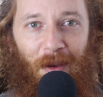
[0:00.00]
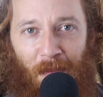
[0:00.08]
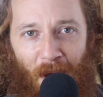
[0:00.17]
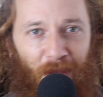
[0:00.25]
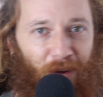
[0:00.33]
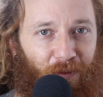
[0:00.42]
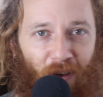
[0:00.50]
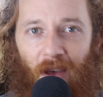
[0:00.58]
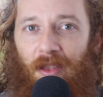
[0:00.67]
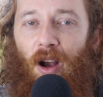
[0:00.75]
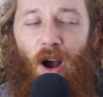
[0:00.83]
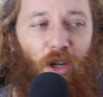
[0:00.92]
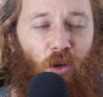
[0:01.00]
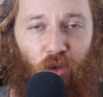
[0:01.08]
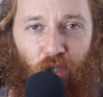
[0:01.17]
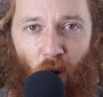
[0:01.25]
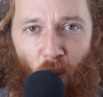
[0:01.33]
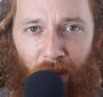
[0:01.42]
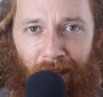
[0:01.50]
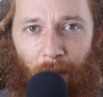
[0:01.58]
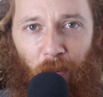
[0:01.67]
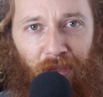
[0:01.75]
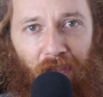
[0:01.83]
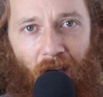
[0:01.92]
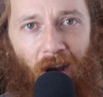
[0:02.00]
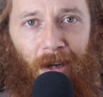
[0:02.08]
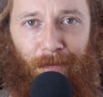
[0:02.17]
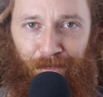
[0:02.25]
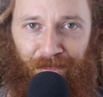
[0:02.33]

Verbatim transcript: Mother, father? Are you showing up with the heart?